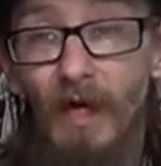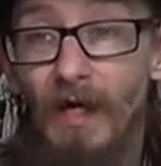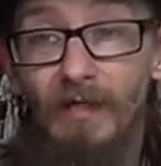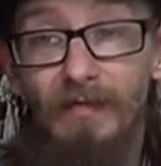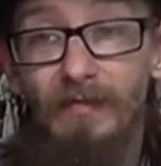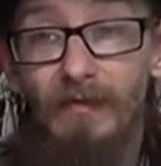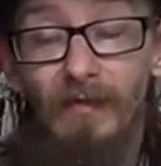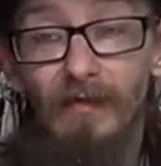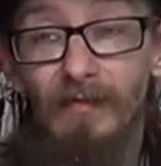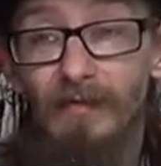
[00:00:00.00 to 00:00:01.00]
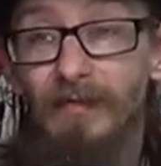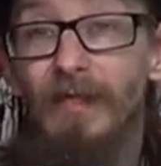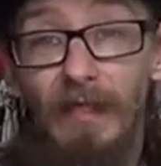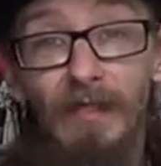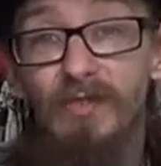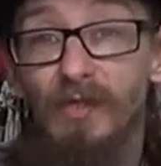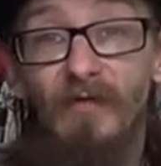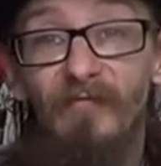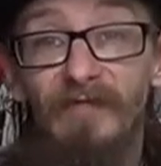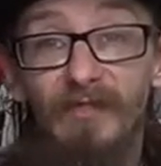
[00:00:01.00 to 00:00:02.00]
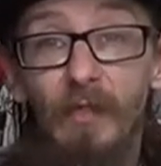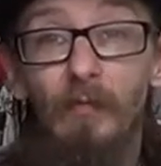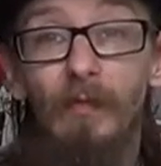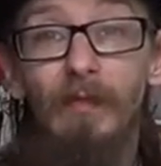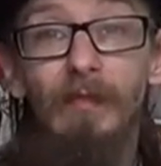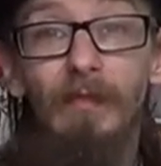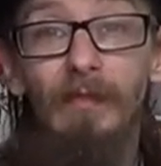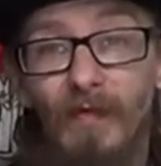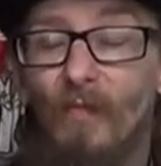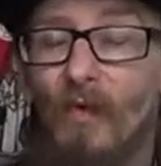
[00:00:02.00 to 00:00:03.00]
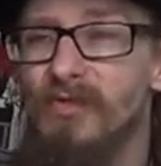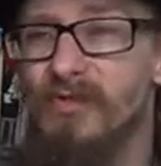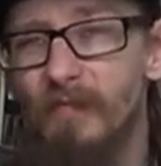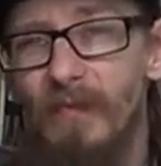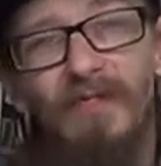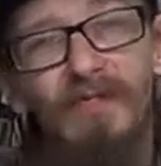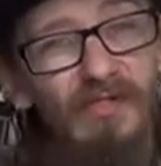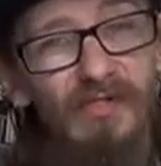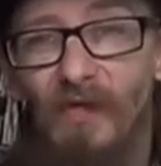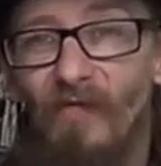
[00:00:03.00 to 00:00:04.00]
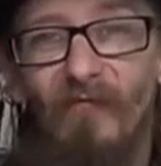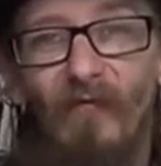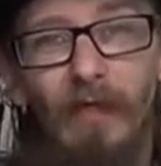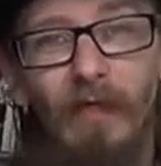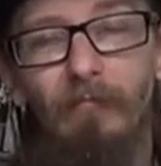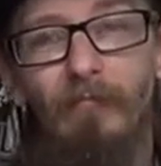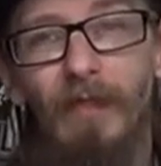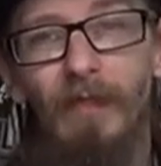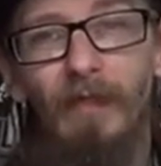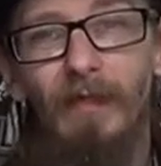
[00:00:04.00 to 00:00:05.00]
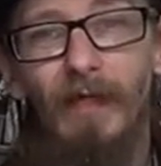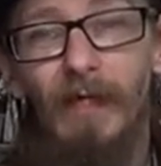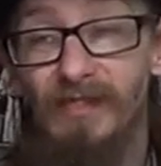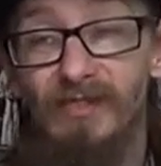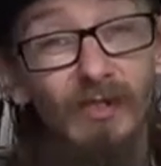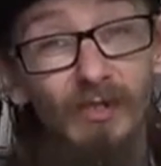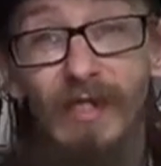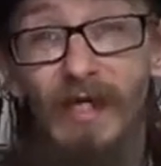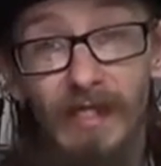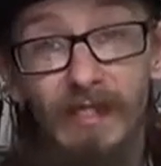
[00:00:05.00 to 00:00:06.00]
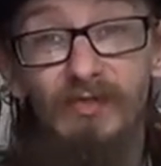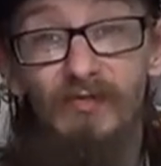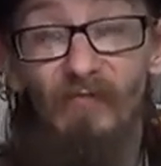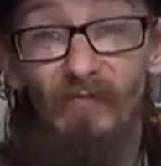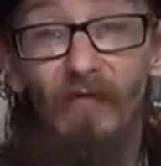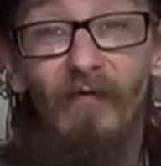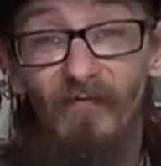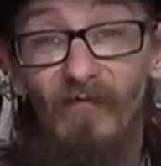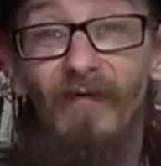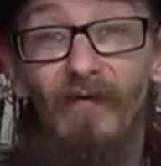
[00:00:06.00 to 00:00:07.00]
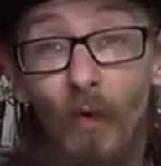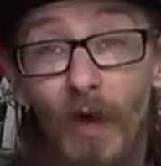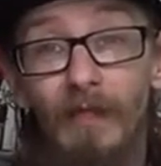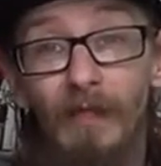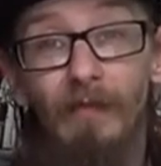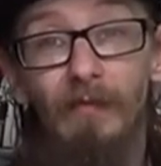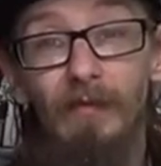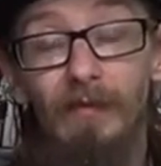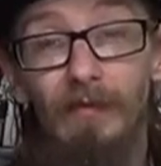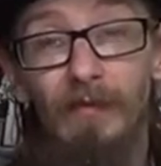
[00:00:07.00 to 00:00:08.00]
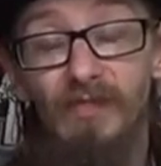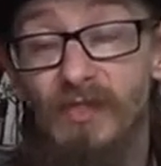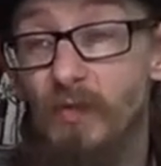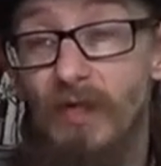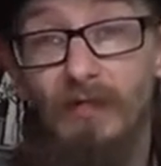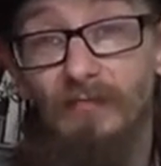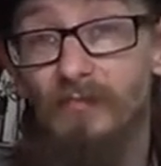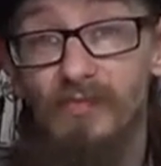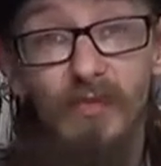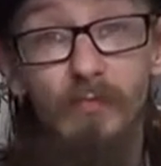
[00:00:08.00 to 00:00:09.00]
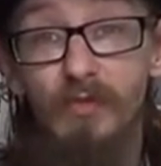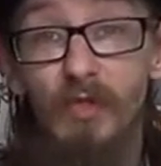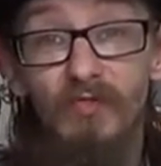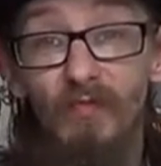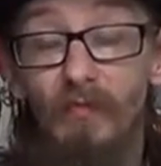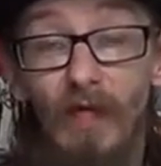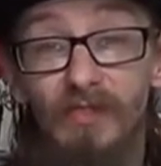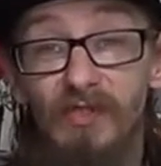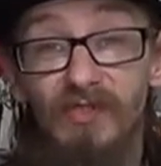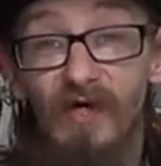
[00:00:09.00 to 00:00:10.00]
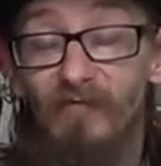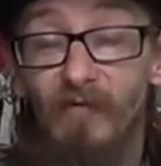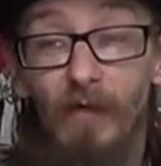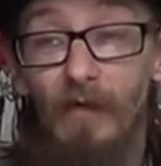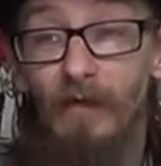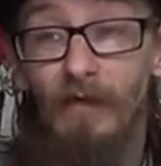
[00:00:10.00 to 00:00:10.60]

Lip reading: And your kids will love it too. Watch it because it's still funny. It's actually aged very, very well, considering some shows from '97